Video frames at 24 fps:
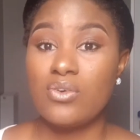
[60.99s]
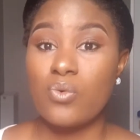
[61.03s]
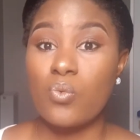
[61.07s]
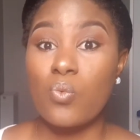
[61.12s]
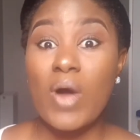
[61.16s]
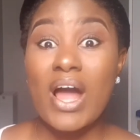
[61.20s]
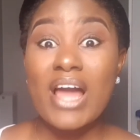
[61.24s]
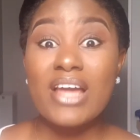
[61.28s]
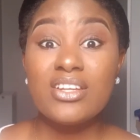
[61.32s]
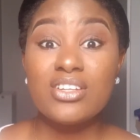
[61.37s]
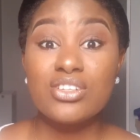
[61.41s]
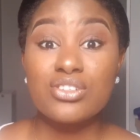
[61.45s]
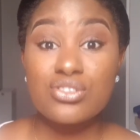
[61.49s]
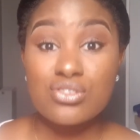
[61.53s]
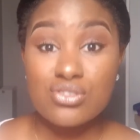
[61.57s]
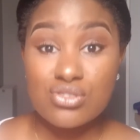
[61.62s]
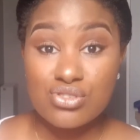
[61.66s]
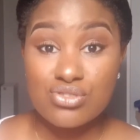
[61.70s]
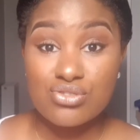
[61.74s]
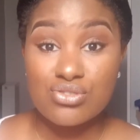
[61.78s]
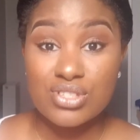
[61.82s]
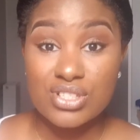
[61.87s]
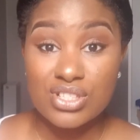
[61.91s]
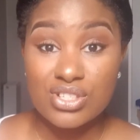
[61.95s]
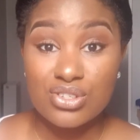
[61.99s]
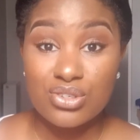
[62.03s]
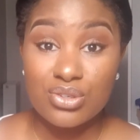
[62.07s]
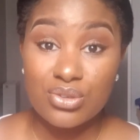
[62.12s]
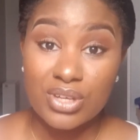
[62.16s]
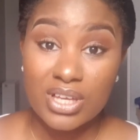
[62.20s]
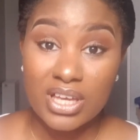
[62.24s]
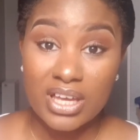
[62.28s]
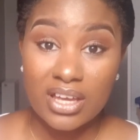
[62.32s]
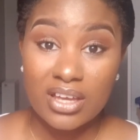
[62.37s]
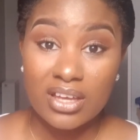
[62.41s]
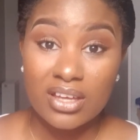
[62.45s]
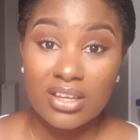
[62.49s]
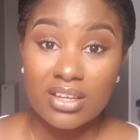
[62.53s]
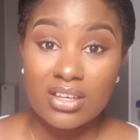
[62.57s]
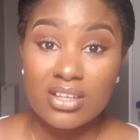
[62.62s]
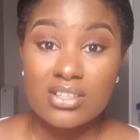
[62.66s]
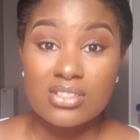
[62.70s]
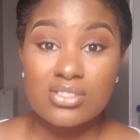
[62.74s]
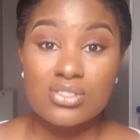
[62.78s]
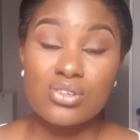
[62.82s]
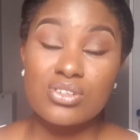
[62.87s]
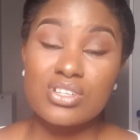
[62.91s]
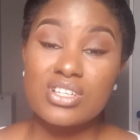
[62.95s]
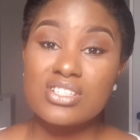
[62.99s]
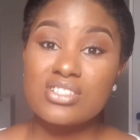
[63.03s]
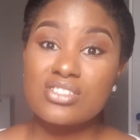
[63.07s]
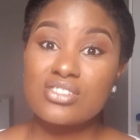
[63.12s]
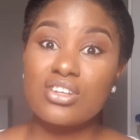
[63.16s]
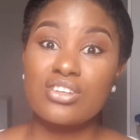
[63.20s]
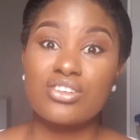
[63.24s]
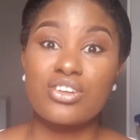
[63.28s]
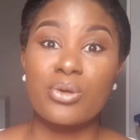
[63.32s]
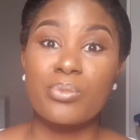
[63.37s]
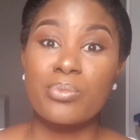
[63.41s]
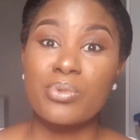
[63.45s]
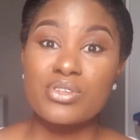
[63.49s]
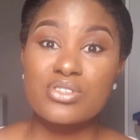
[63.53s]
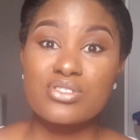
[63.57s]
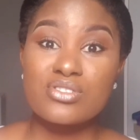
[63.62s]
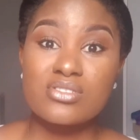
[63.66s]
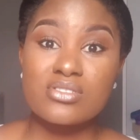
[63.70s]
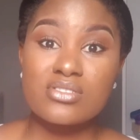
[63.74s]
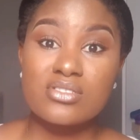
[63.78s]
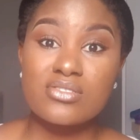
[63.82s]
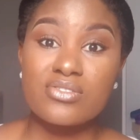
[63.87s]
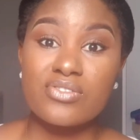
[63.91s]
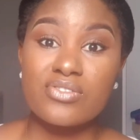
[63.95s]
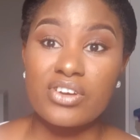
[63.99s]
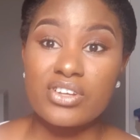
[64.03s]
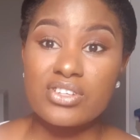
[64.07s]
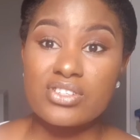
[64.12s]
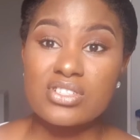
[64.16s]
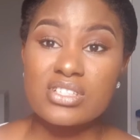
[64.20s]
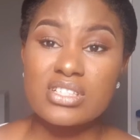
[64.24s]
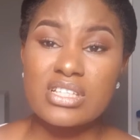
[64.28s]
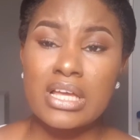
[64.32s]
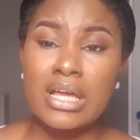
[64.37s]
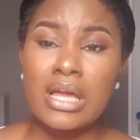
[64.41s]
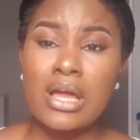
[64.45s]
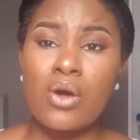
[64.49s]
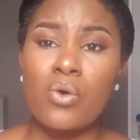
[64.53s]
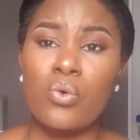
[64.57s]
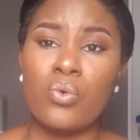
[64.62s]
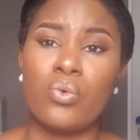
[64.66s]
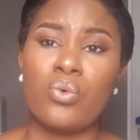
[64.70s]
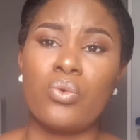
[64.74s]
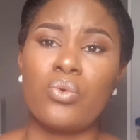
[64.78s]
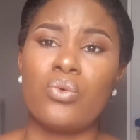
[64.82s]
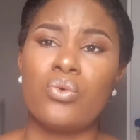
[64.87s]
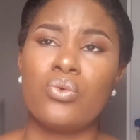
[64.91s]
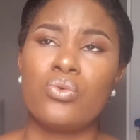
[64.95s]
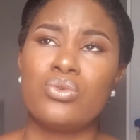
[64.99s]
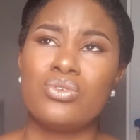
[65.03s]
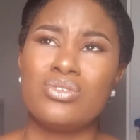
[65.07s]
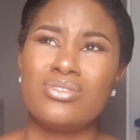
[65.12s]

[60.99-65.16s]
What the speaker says: Why did you choose the UK? So this is not the opportunity you to say, oh,